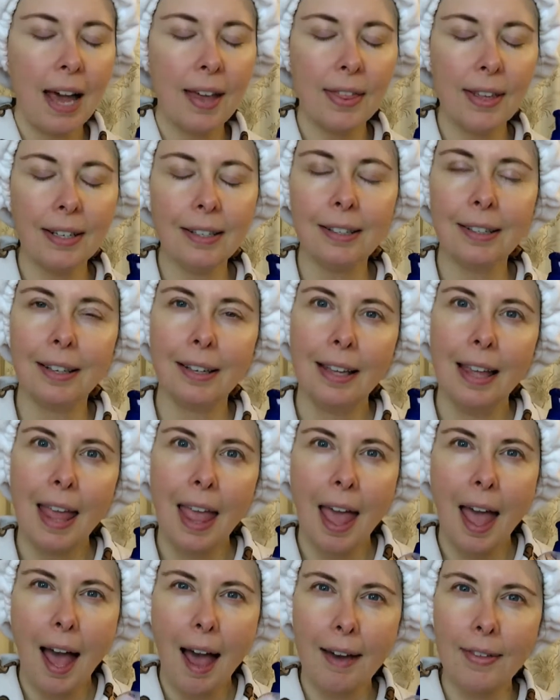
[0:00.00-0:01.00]
I think
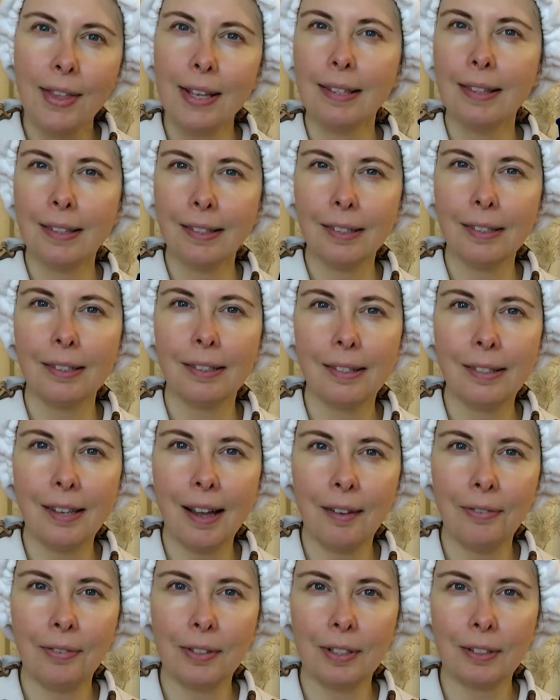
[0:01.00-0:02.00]
this is
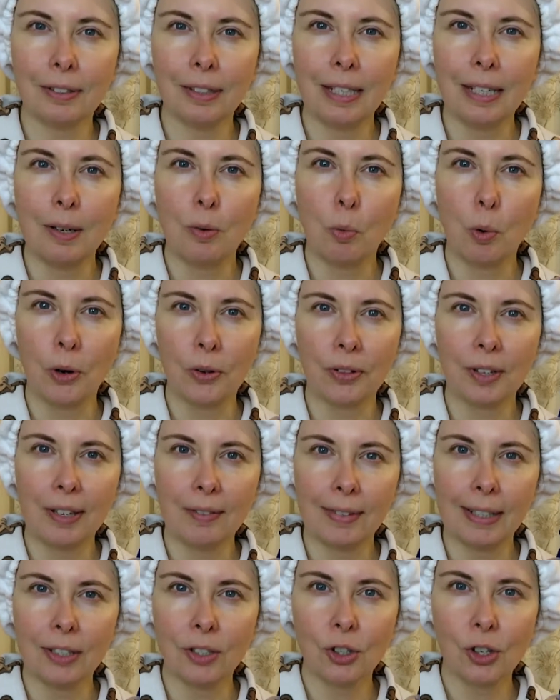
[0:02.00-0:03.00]
definitely worth
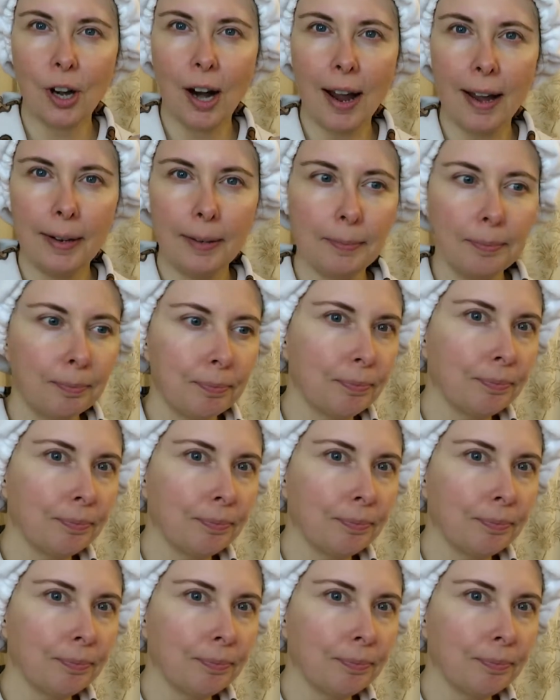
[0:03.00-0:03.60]
giving a try.